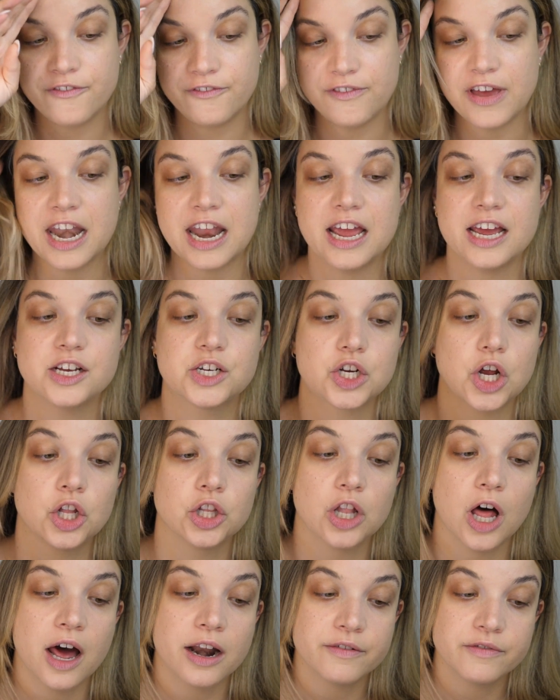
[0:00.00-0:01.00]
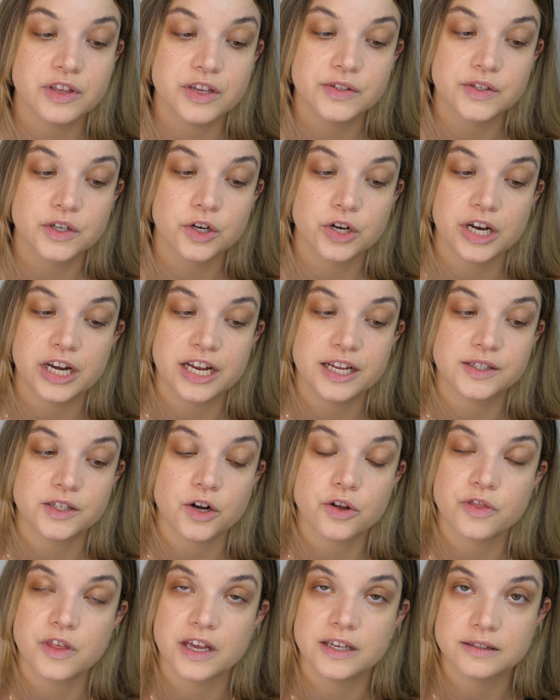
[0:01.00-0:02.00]
finish. A lot of these ingredients
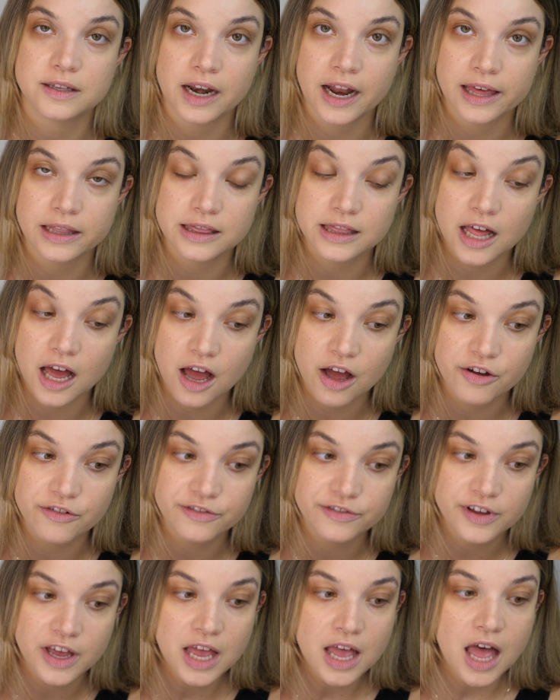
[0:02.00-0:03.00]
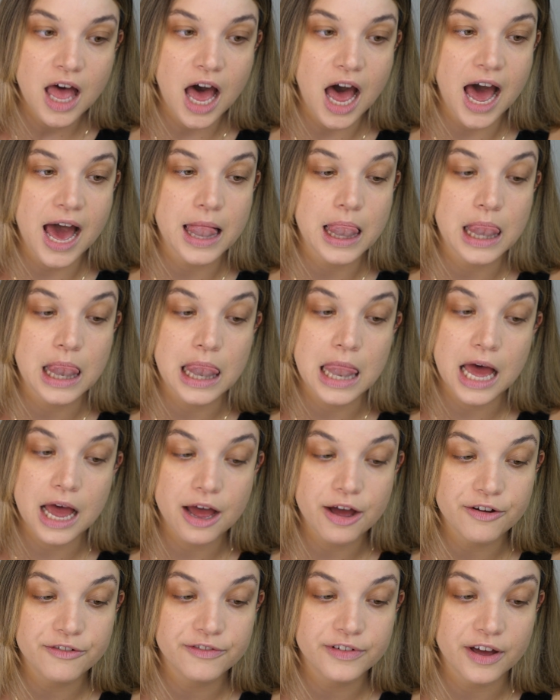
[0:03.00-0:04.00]
are things that I love. I
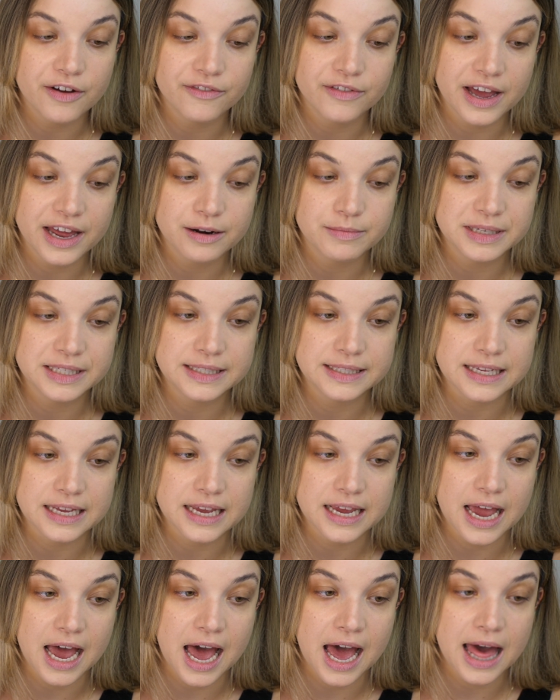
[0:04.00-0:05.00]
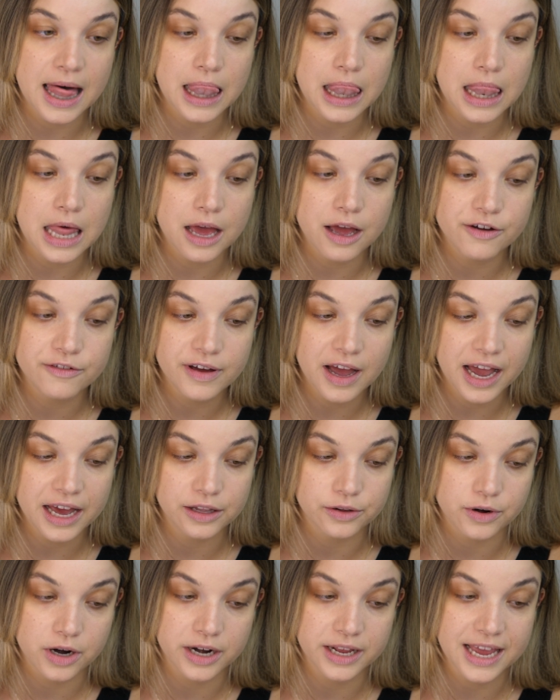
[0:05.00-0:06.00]
love vitamin C. I love
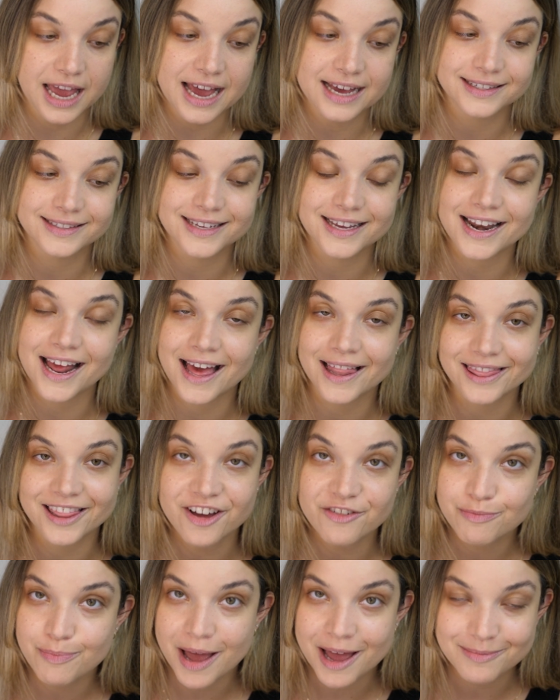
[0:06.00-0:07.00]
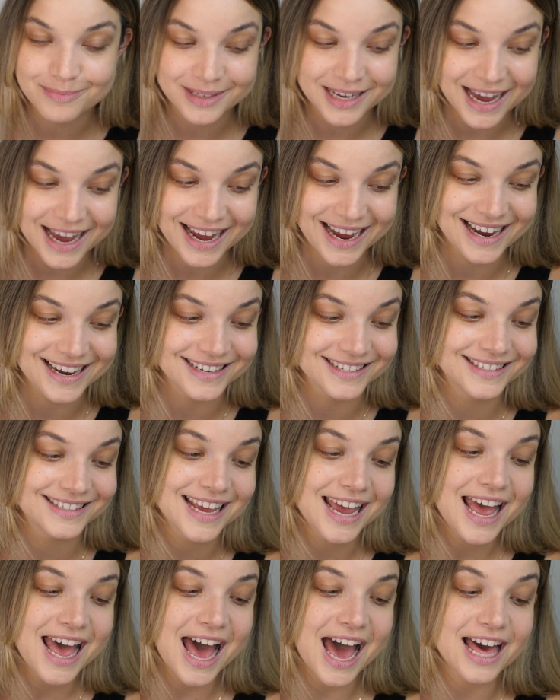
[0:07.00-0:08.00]
hyaluronic acid. I love peptides.
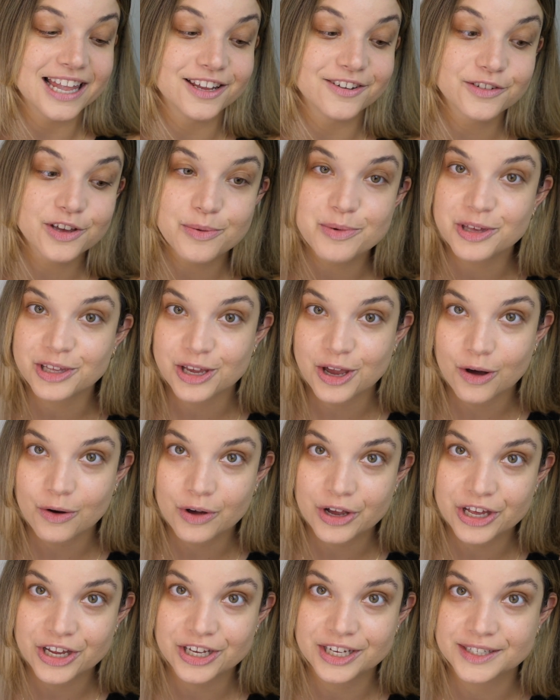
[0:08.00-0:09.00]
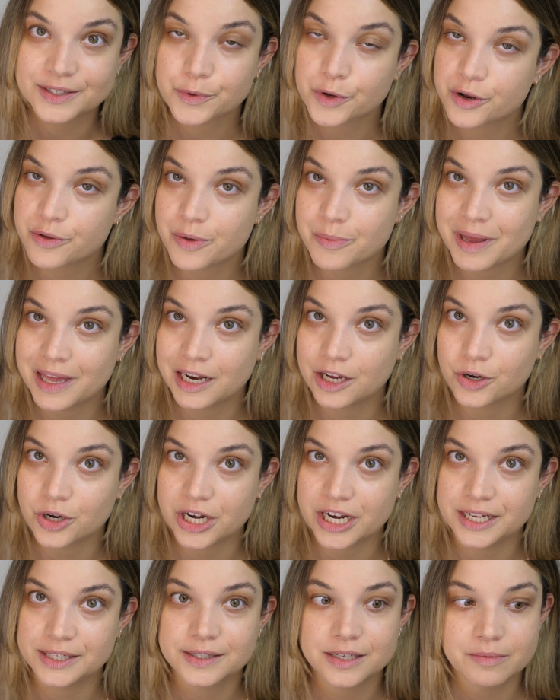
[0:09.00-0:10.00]
I love camellia oil. It's one of the main
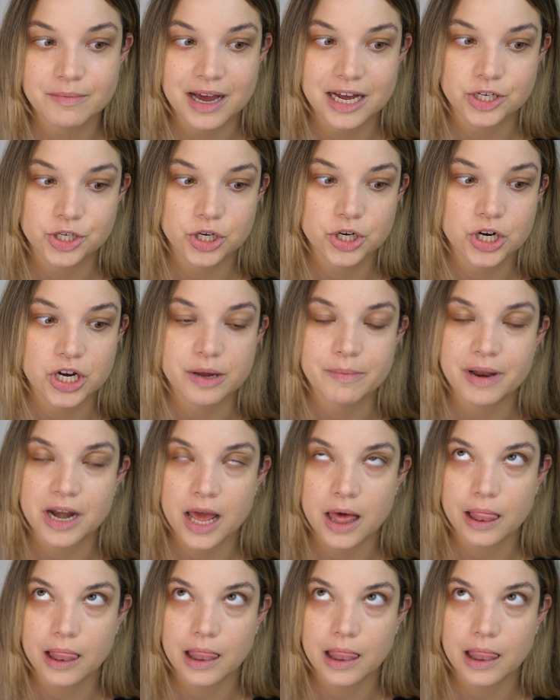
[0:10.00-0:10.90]
ingredients in Magic Cream and I